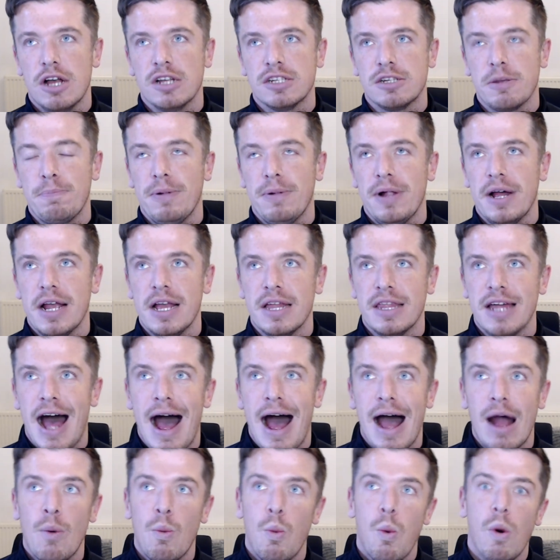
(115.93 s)
as a player
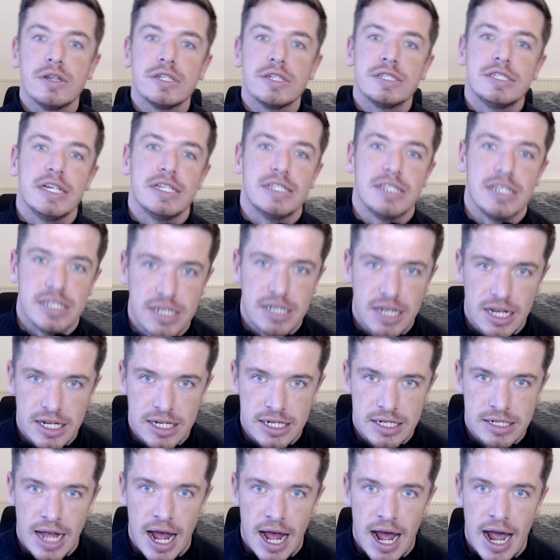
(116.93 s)
that I wanted to
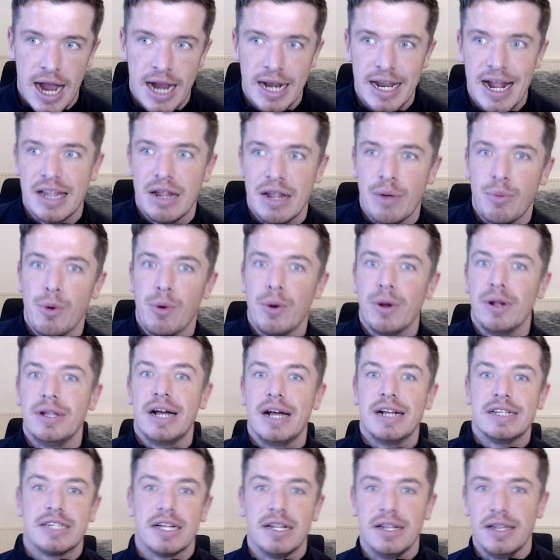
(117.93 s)
see us sign and then we were
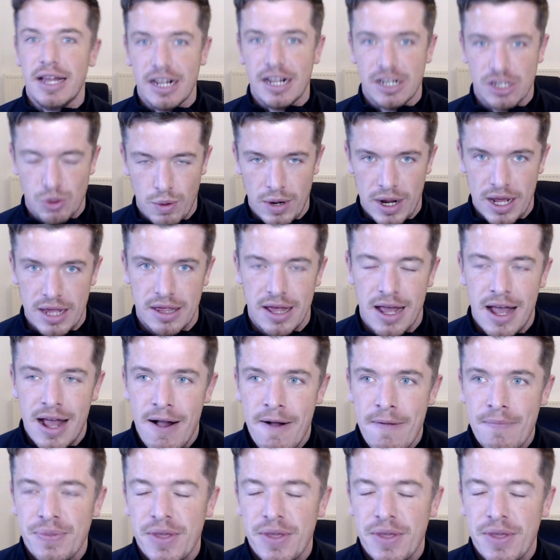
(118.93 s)
later linked with.